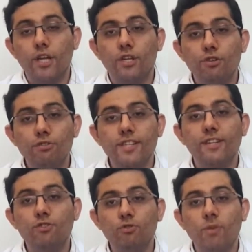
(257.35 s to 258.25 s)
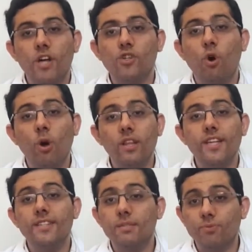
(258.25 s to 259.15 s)
using too much
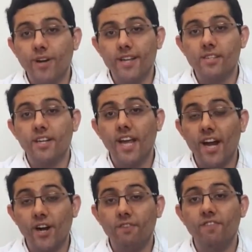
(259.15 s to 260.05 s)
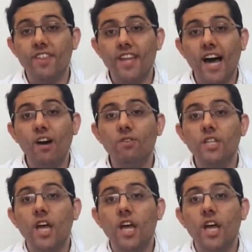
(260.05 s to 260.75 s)
holding sprays on hair without